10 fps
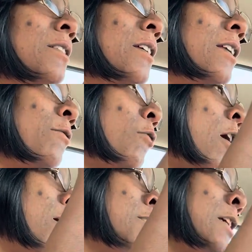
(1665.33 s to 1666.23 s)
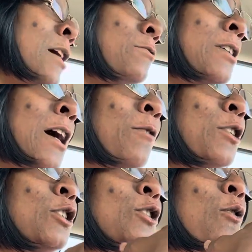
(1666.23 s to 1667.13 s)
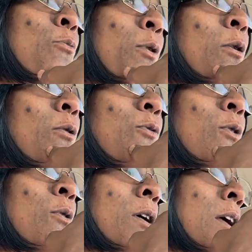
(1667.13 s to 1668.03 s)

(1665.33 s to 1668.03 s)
to our downtown. It's so beautiful.